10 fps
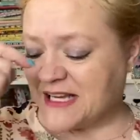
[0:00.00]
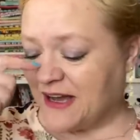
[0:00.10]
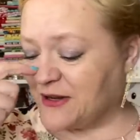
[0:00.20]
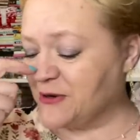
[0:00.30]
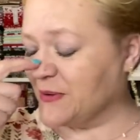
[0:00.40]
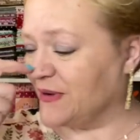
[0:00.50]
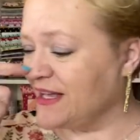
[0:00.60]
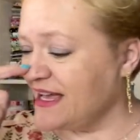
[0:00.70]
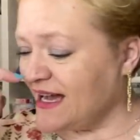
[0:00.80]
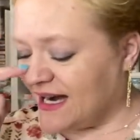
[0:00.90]
kind of cool.
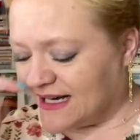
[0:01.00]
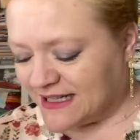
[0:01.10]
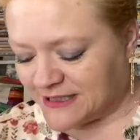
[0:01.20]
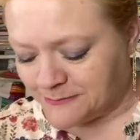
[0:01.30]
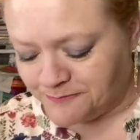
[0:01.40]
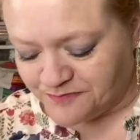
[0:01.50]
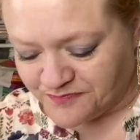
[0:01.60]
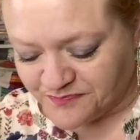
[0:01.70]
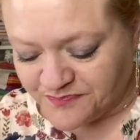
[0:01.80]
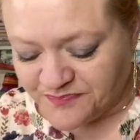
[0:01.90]
Um,
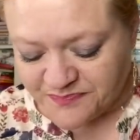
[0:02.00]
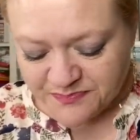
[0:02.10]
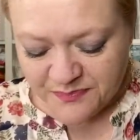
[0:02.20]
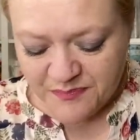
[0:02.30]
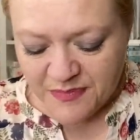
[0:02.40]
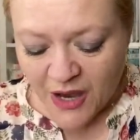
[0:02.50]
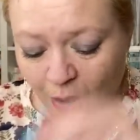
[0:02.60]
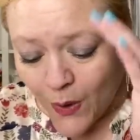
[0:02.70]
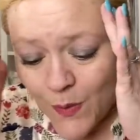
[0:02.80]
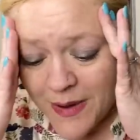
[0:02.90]

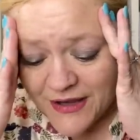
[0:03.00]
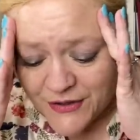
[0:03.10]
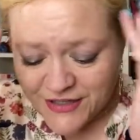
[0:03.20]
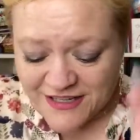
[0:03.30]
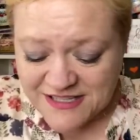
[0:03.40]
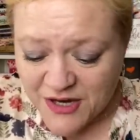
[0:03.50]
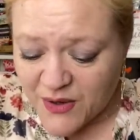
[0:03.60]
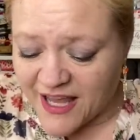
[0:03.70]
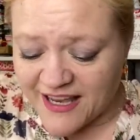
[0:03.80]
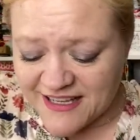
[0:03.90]
oh my goodness.
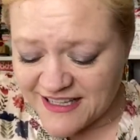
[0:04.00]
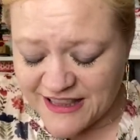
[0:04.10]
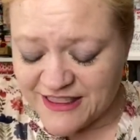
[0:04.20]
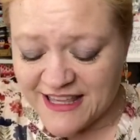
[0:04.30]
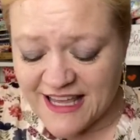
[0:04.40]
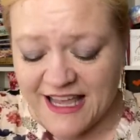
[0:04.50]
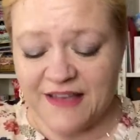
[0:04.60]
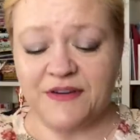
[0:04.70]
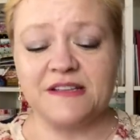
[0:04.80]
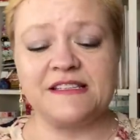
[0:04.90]
Okay, they
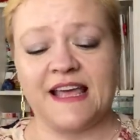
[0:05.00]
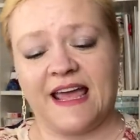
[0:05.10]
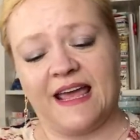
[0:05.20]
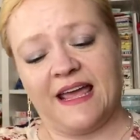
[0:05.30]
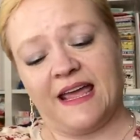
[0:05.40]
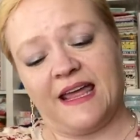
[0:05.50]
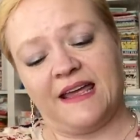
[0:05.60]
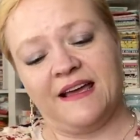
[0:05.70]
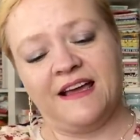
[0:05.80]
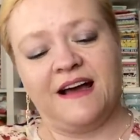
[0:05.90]
gave us a,
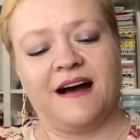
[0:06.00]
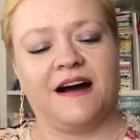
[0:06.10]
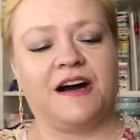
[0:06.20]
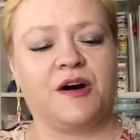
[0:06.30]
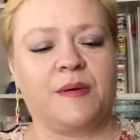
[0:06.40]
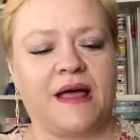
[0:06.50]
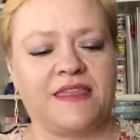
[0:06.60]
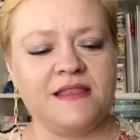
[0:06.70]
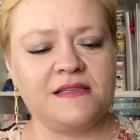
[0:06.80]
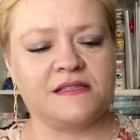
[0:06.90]
um, I
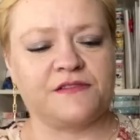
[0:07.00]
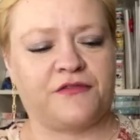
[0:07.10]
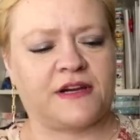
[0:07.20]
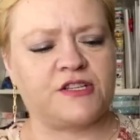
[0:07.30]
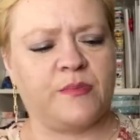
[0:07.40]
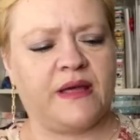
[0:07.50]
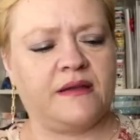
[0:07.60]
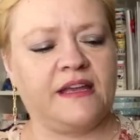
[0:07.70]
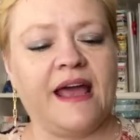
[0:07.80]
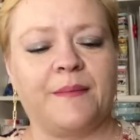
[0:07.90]
think this is a friction
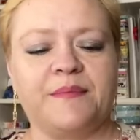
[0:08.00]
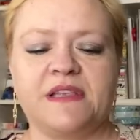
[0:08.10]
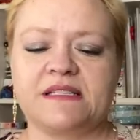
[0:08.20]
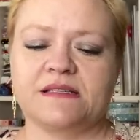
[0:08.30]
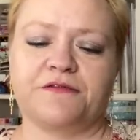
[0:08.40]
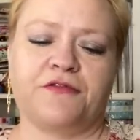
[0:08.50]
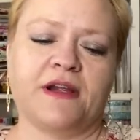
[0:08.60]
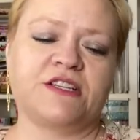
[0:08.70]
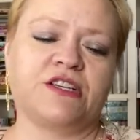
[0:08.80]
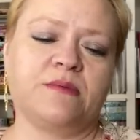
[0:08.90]
pin. Yeah, this is a
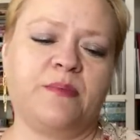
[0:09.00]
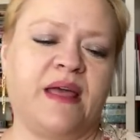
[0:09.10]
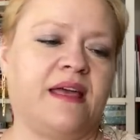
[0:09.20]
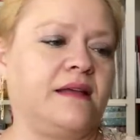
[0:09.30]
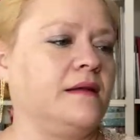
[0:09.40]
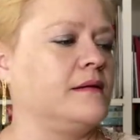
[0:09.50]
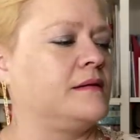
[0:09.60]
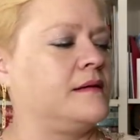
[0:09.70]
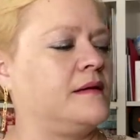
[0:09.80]
friction pin.